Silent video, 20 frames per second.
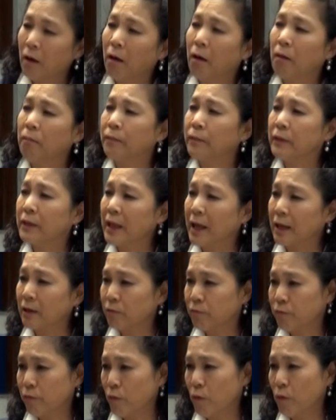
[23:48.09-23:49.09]
of
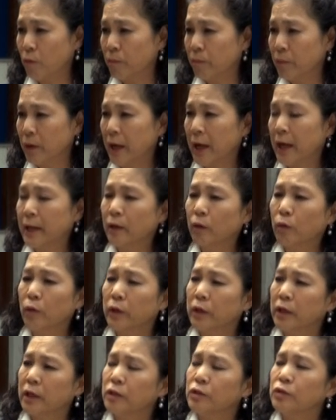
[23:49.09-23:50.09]
that form and
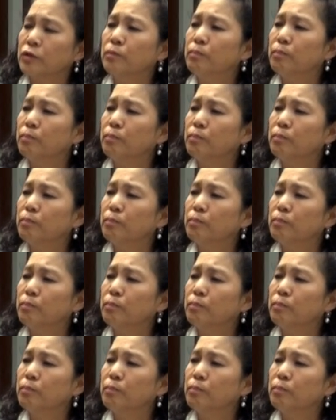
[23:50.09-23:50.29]
going into